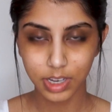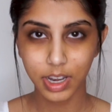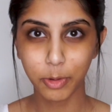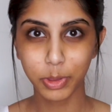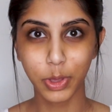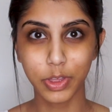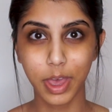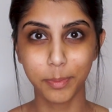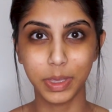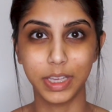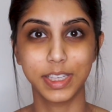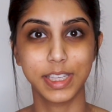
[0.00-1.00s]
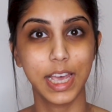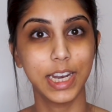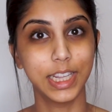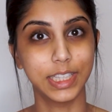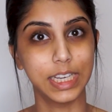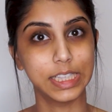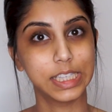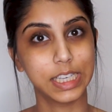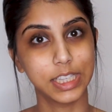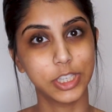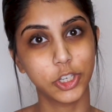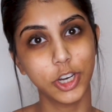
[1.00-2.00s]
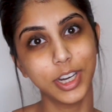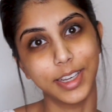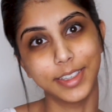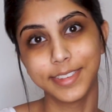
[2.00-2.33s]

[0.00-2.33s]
Now with all that being said, let's get started.